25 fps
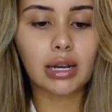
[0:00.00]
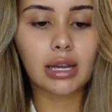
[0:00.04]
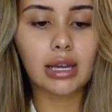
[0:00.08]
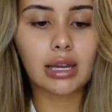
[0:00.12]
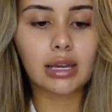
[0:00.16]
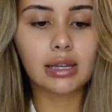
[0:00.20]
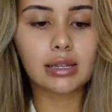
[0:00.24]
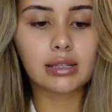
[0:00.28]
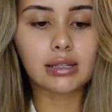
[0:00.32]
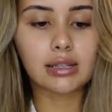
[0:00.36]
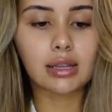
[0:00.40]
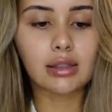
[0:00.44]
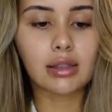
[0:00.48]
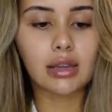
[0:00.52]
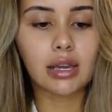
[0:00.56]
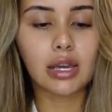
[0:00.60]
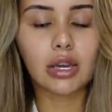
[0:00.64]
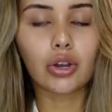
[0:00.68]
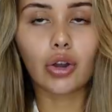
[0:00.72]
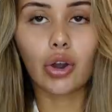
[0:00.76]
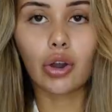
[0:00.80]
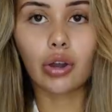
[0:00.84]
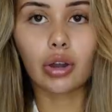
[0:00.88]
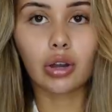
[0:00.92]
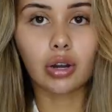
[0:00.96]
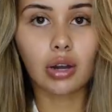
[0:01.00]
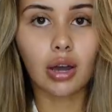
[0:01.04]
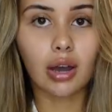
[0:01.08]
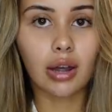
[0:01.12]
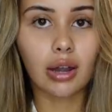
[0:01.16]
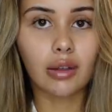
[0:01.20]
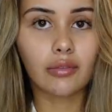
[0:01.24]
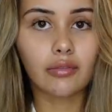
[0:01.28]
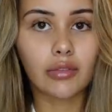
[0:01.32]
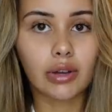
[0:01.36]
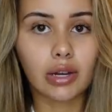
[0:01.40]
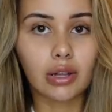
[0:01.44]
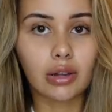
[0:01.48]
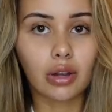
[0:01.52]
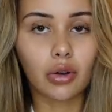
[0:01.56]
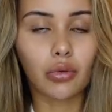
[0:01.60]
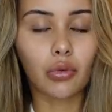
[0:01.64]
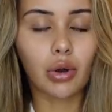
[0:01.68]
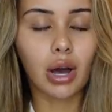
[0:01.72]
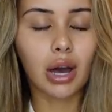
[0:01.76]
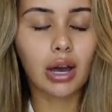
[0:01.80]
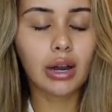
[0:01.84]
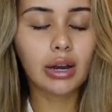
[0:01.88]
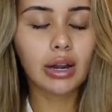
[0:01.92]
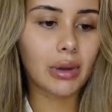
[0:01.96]
is the coconut and vanilla
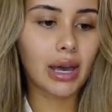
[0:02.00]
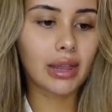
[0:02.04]
one,